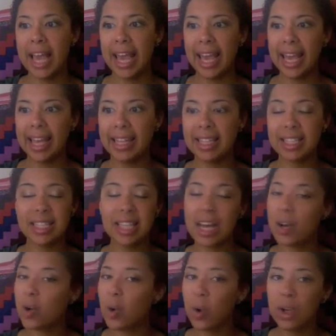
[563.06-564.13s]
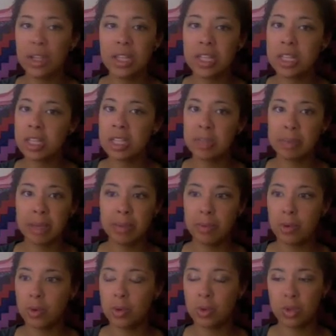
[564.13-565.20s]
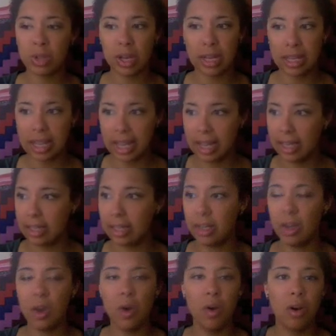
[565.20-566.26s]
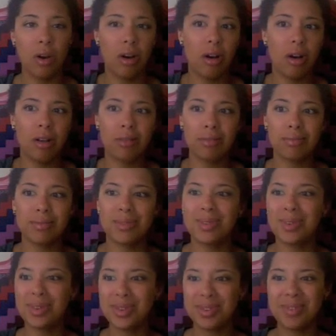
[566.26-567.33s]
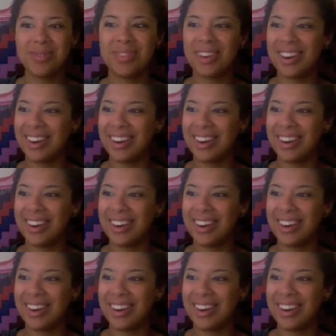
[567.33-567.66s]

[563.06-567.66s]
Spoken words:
And not all indigenous peoples, again, sort of,